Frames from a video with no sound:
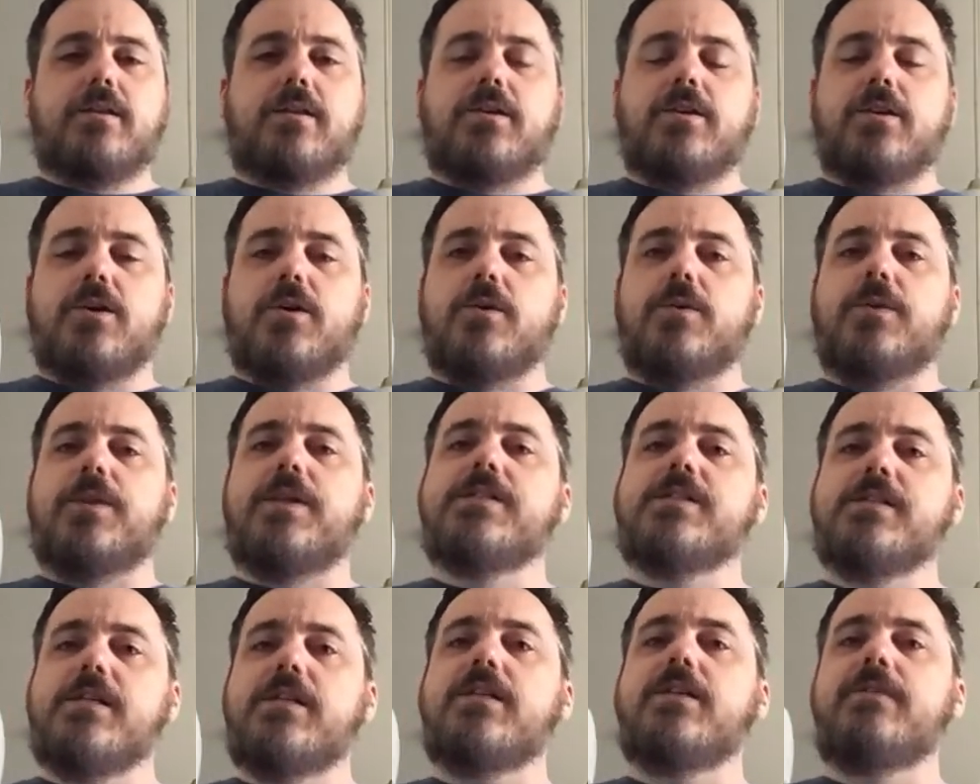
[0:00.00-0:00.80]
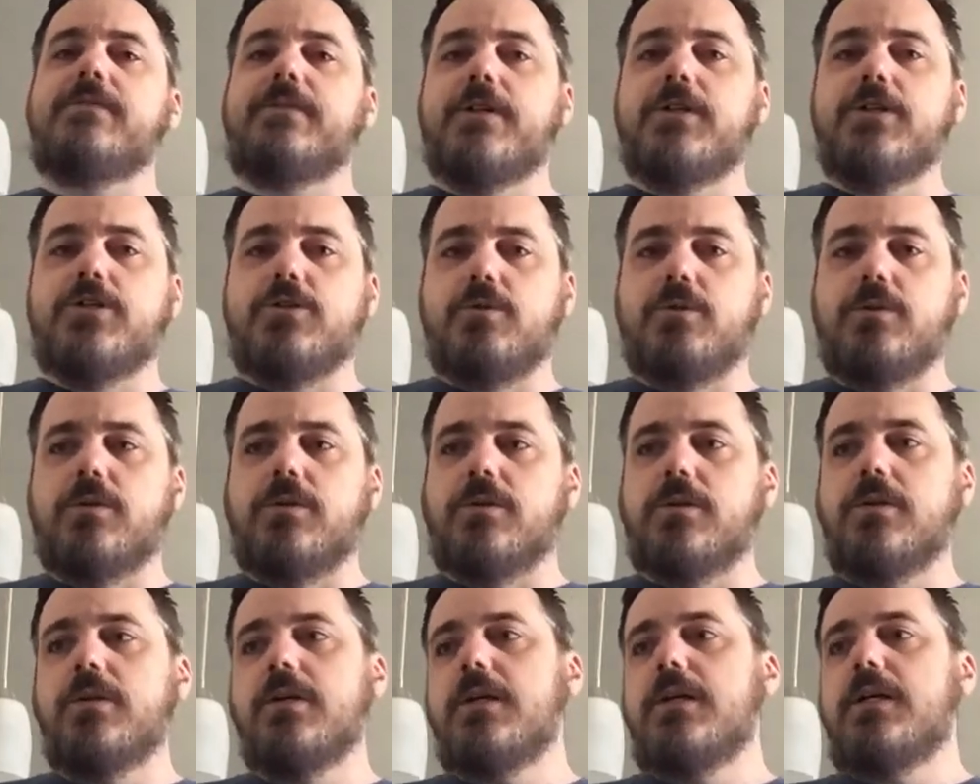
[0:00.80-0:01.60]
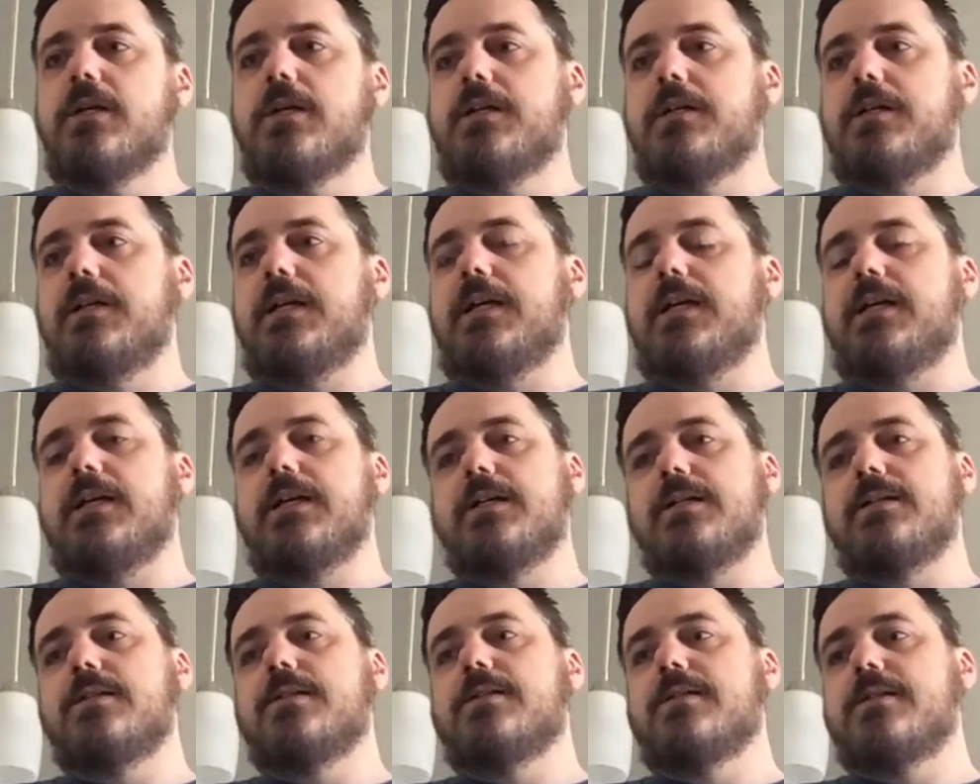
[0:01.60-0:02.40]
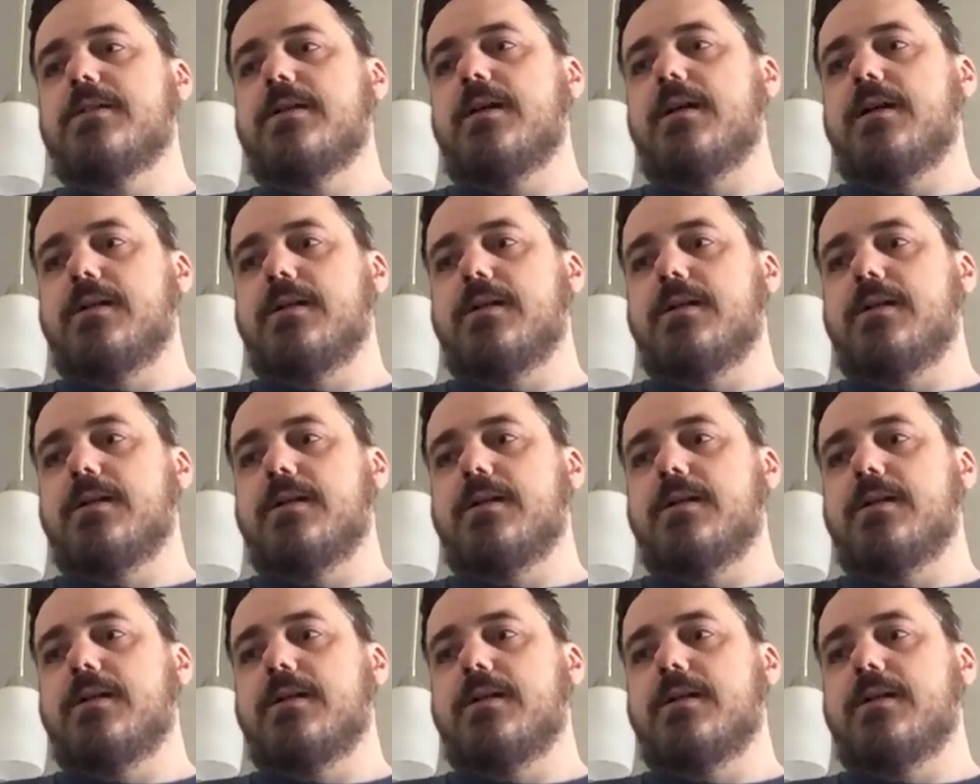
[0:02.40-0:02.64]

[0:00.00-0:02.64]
you know, this individual needs,